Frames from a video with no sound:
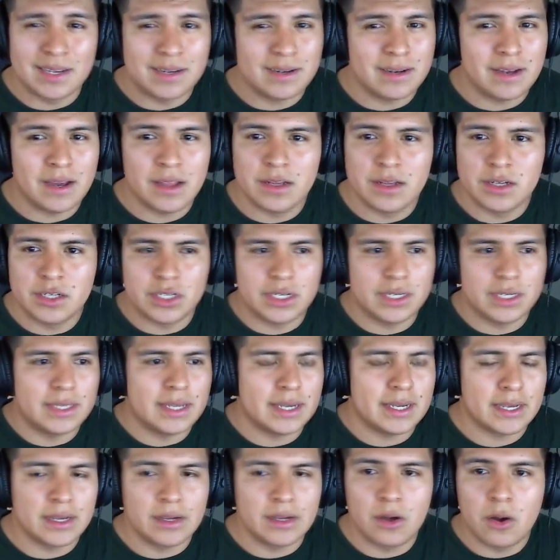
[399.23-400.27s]
and other shit
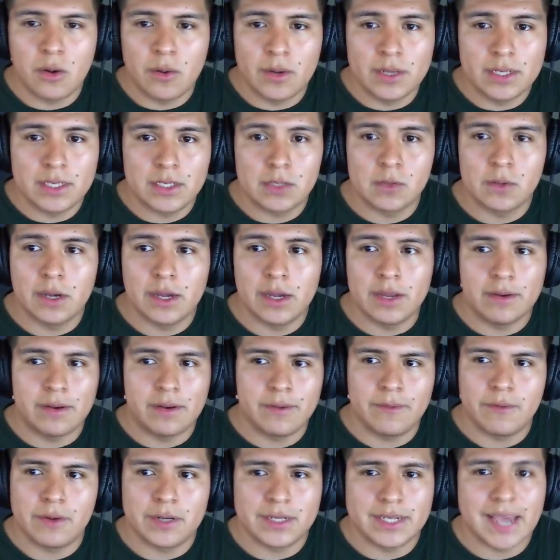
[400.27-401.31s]
that can go into
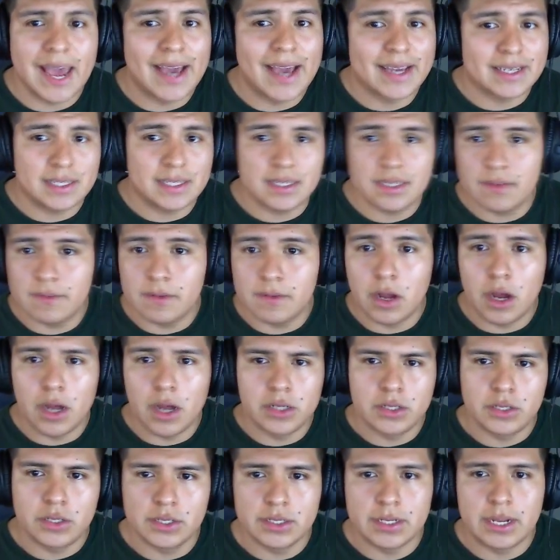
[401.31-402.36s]
it for taxes of
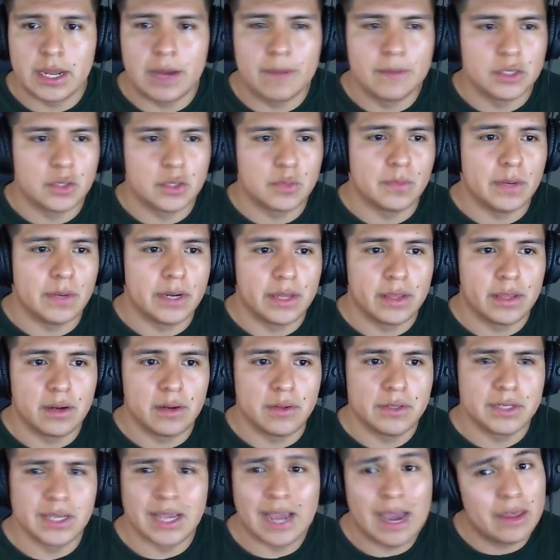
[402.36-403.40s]
Dodgers and how much money they're losing.